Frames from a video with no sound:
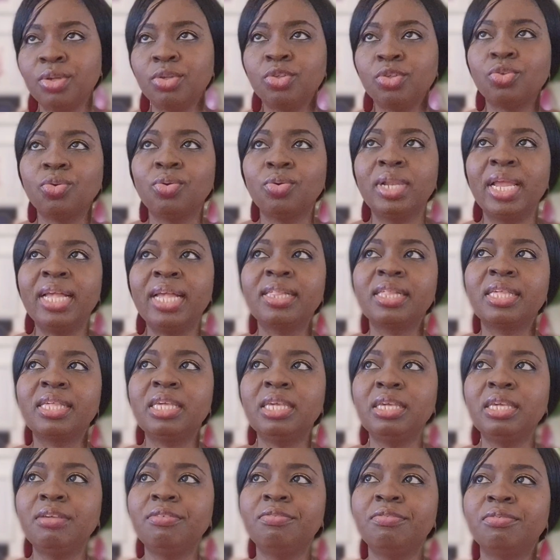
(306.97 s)
So let's
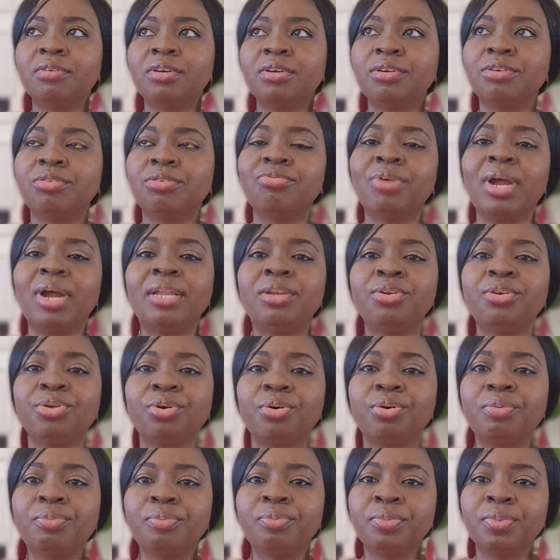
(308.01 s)
give a
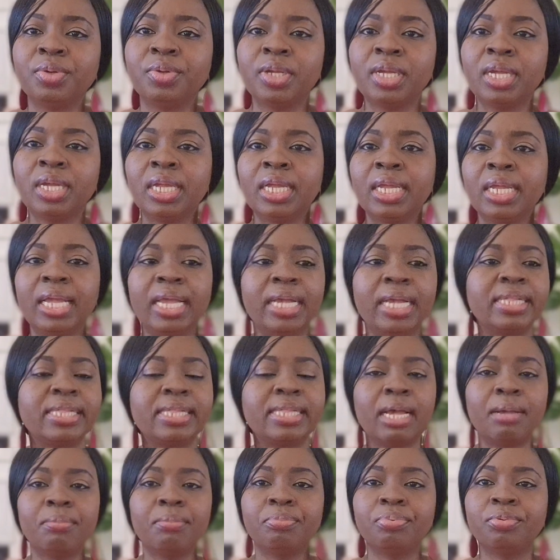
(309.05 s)
random
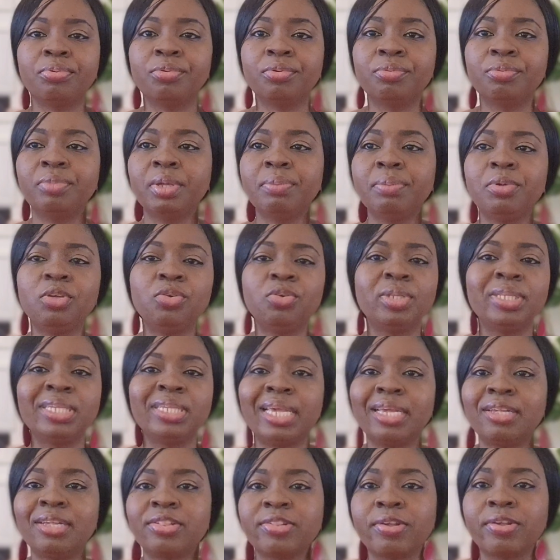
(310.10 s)
example. Maybe you
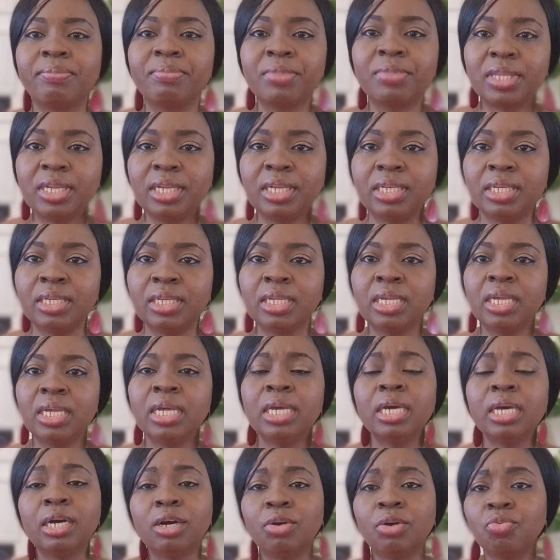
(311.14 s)
take something
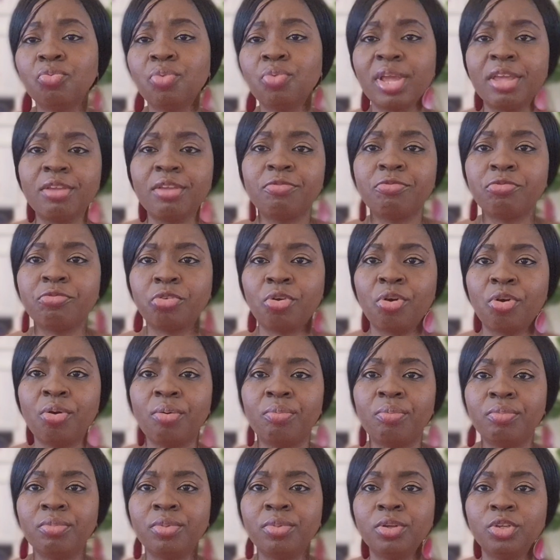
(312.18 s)
away
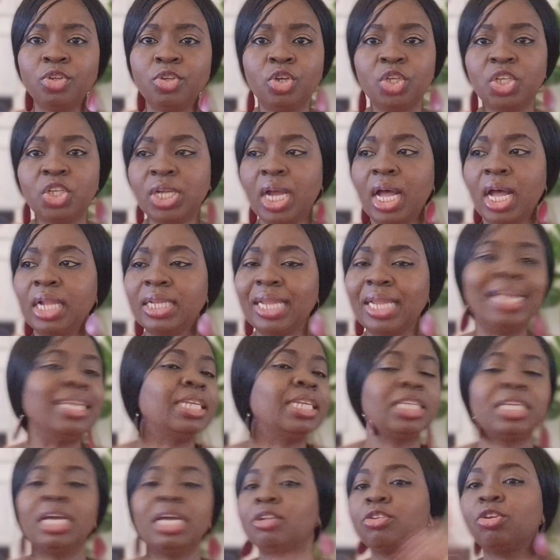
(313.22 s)
from your child and
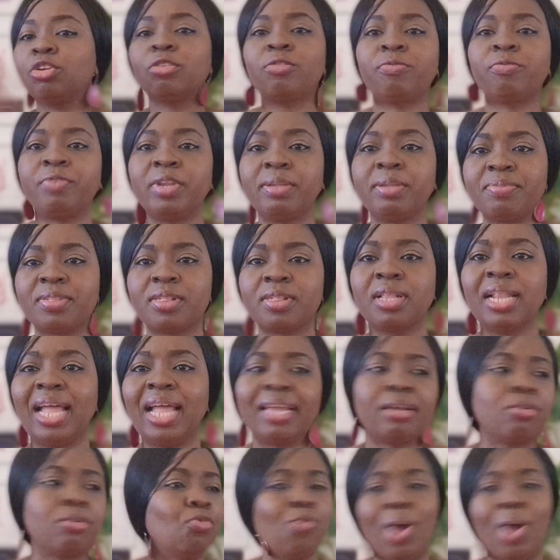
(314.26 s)
the child just flips,
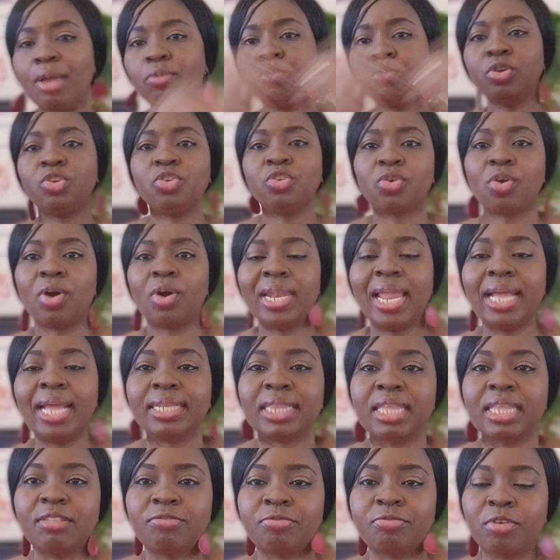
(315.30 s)
like, why would you
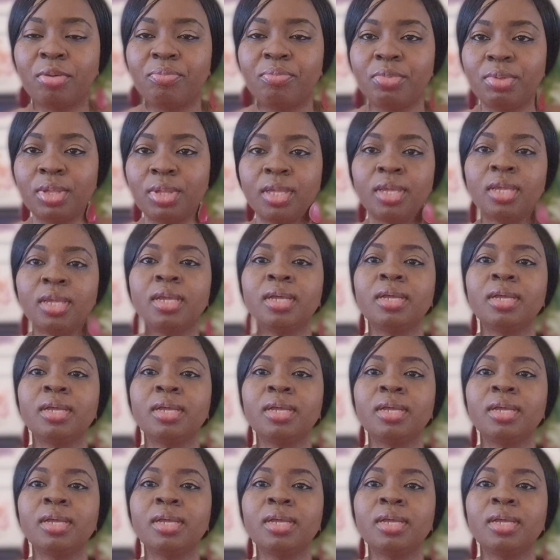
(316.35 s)
collect this from me?